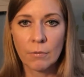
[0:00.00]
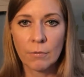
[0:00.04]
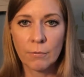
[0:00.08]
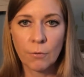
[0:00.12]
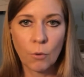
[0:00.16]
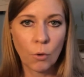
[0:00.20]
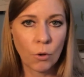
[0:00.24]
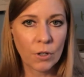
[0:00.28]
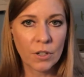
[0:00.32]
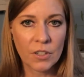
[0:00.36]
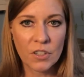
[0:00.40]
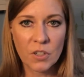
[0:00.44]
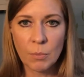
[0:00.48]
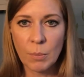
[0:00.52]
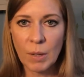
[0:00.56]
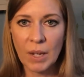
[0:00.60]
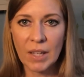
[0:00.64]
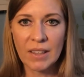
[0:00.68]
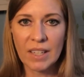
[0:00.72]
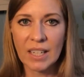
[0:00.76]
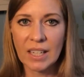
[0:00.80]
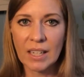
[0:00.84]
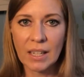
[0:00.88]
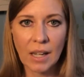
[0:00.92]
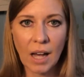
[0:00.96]
forest
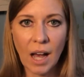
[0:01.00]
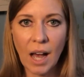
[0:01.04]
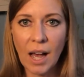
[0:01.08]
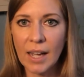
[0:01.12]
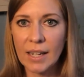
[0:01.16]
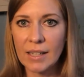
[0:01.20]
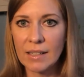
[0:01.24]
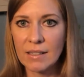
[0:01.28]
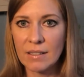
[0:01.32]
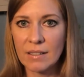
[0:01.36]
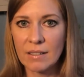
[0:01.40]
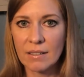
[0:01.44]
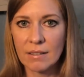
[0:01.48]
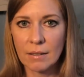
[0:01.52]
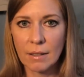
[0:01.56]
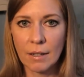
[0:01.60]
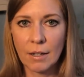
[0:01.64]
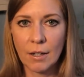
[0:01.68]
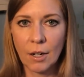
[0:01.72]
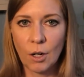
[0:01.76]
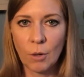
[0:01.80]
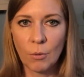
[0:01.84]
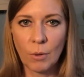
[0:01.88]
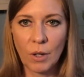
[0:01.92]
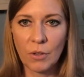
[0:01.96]
bathing guides
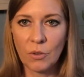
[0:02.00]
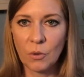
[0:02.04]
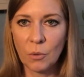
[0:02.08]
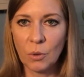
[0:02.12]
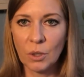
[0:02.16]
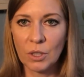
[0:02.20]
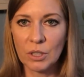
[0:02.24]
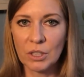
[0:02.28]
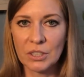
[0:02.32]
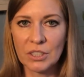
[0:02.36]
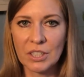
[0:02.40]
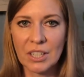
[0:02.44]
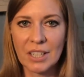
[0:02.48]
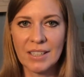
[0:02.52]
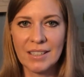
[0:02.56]
around the world.